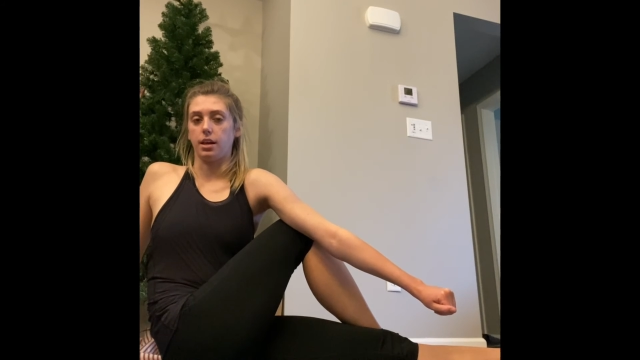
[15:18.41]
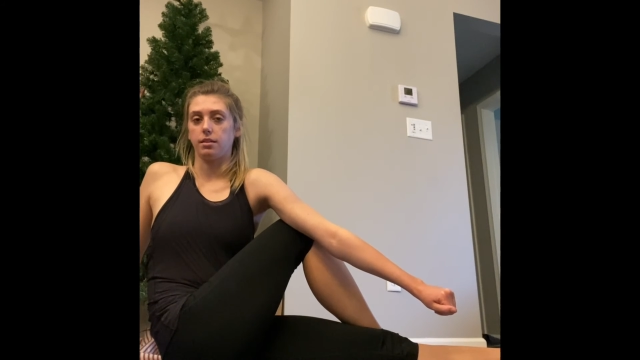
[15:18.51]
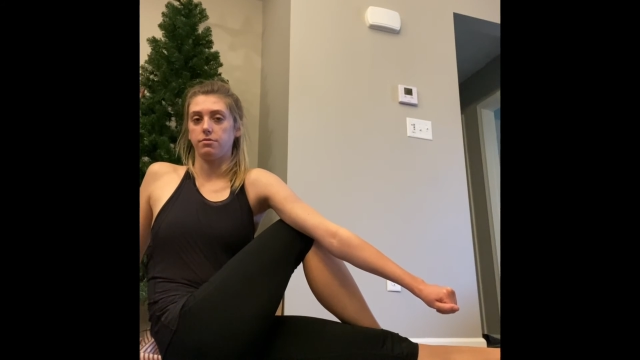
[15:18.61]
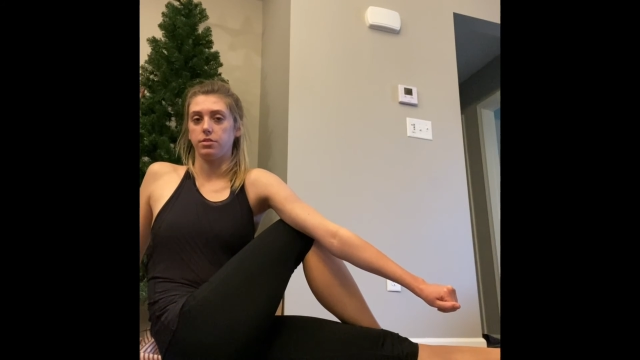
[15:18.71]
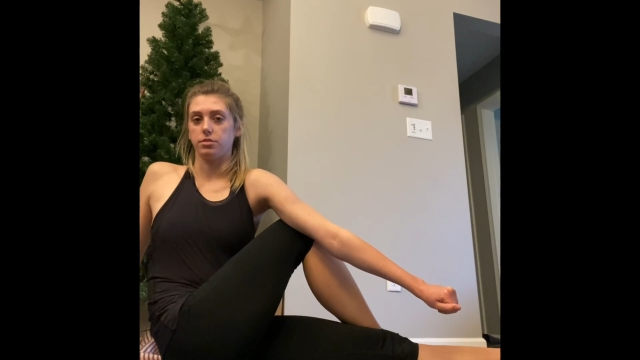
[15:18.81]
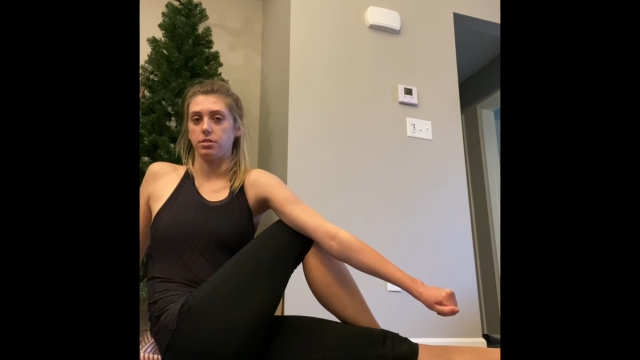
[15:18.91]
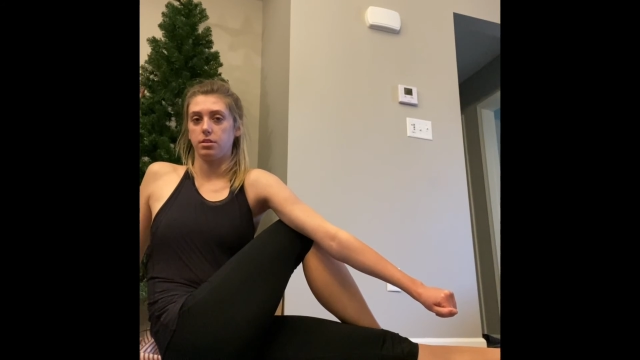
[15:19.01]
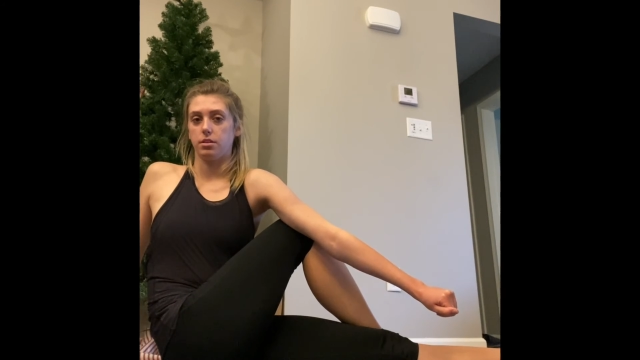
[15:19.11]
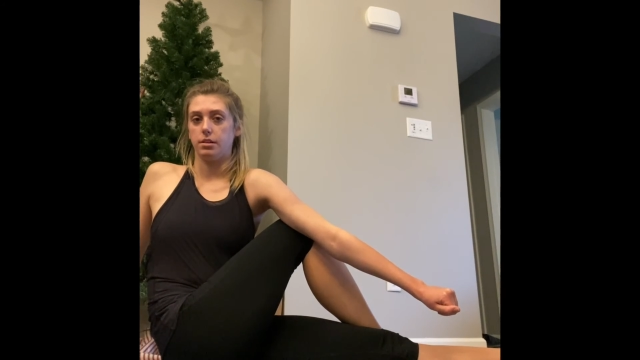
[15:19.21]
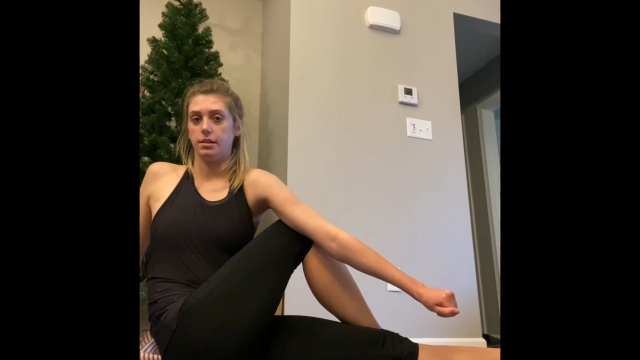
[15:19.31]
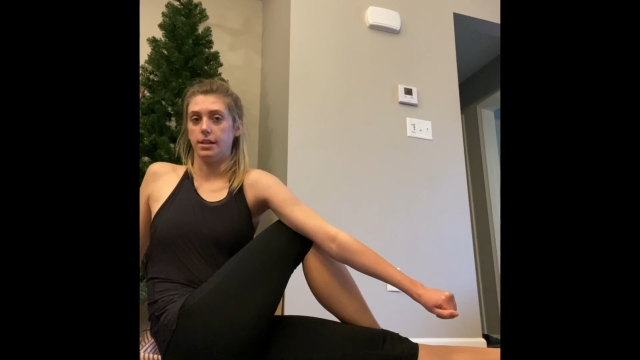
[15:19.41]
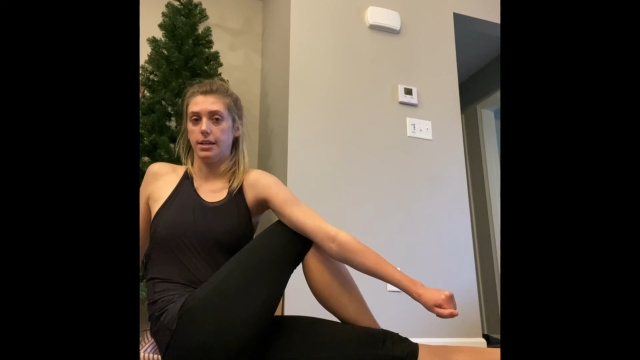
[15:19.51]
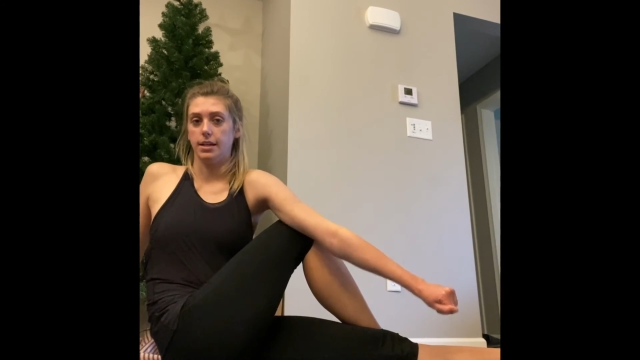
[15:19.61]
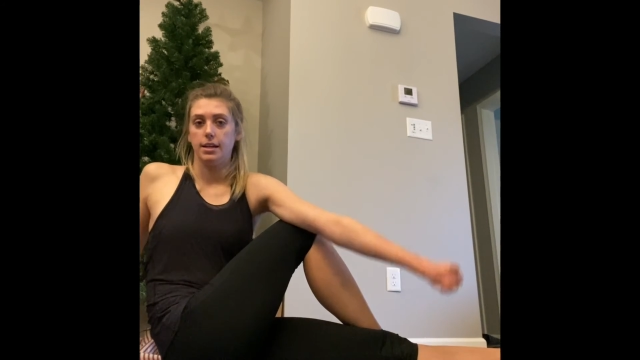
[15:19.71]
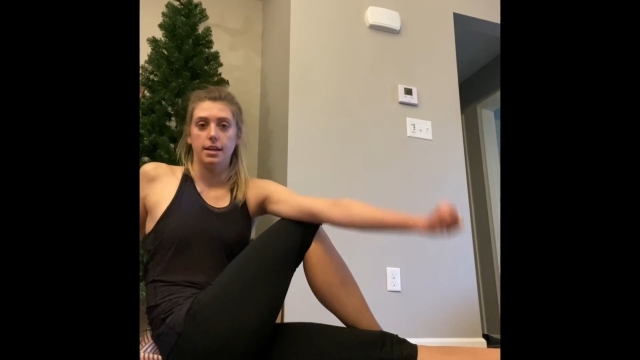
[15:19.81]
it feels good.
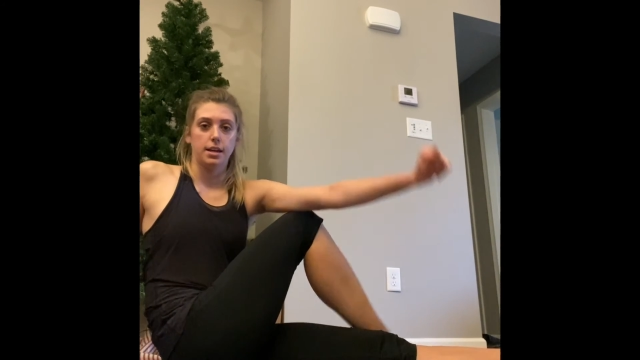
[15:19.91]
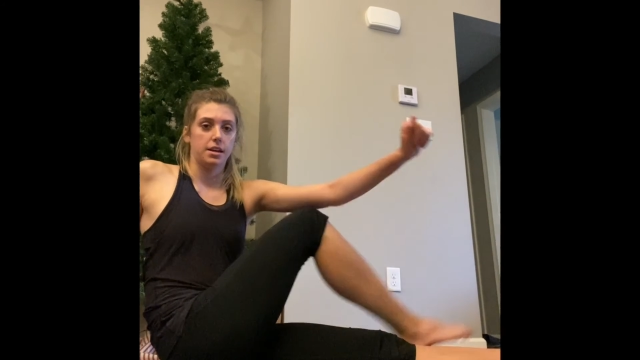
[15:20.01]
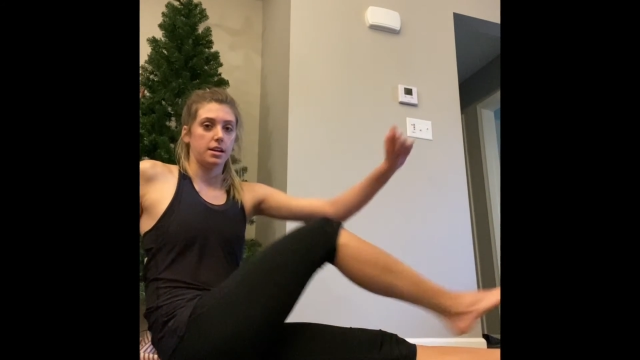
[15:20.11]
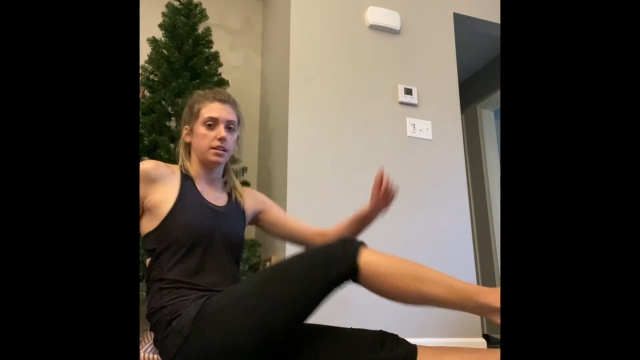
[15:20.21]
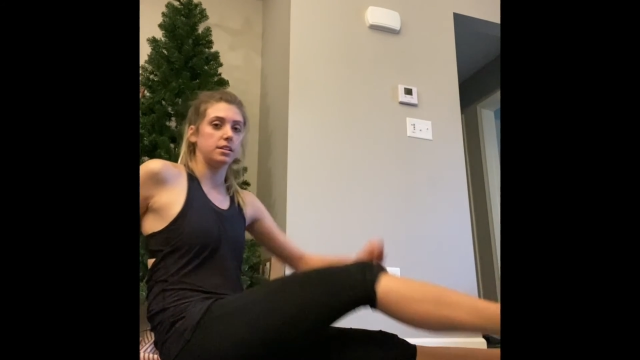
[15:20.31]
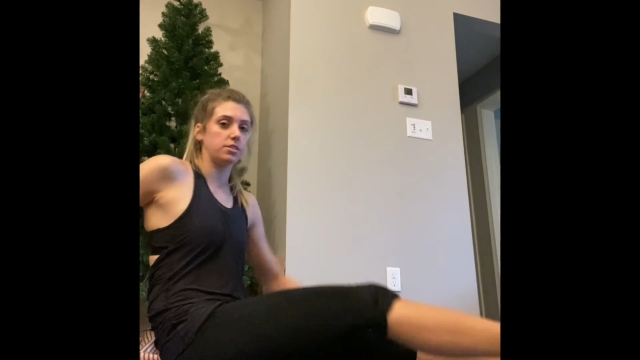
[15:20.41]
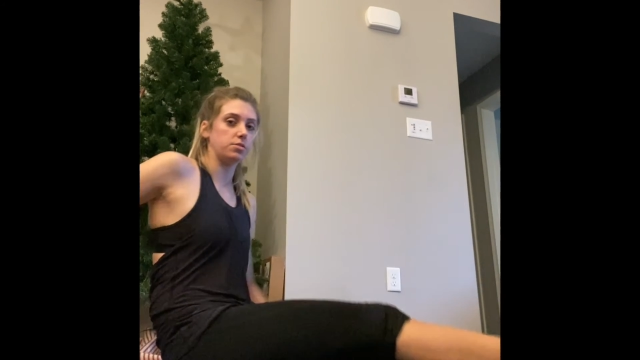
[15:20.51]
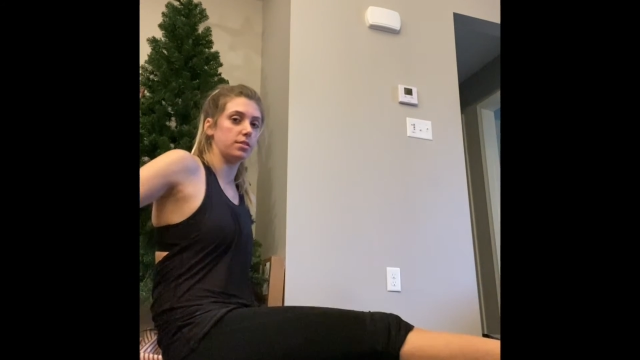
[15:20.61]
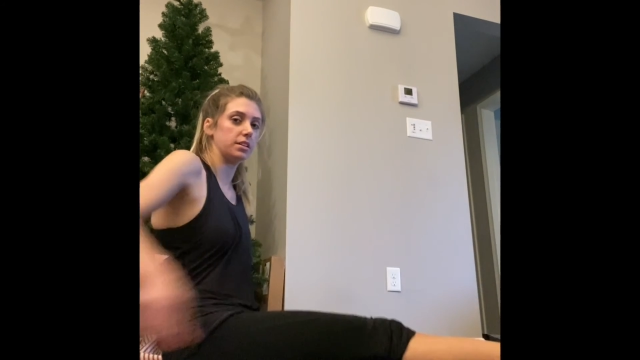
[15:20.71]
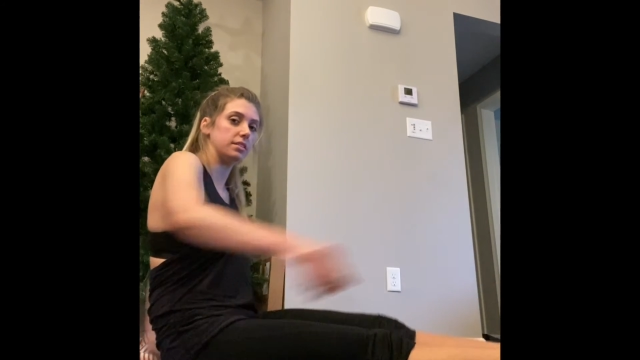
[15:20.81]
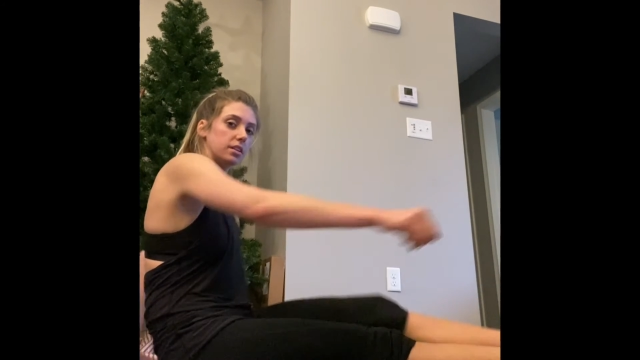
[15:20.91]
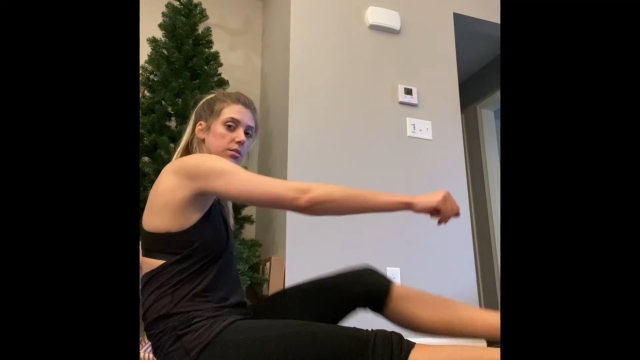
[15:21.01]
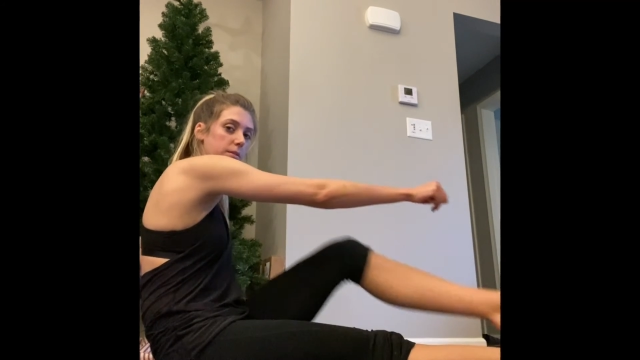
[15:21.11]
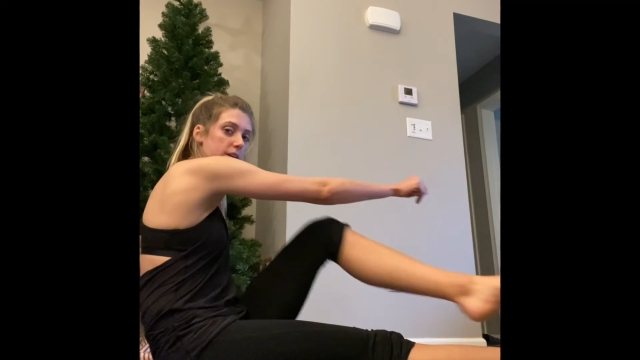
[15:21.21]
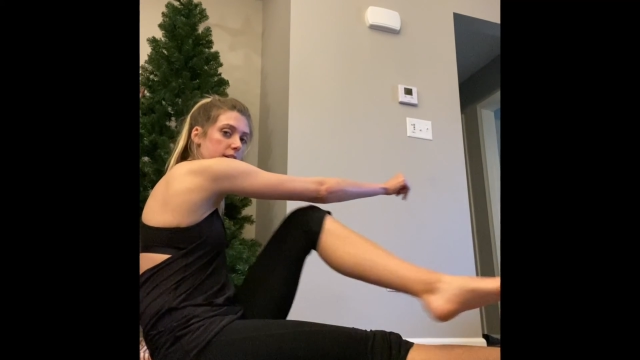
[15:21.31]
And then you do that in the other
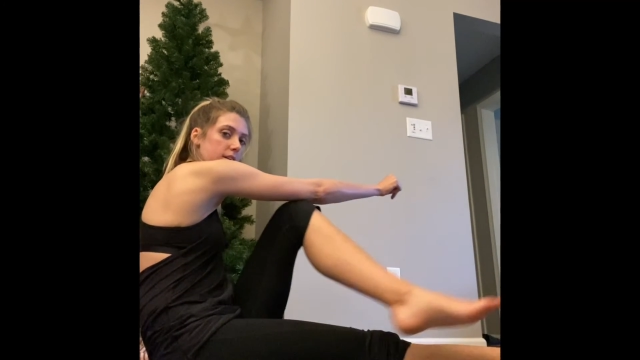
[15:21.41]
one.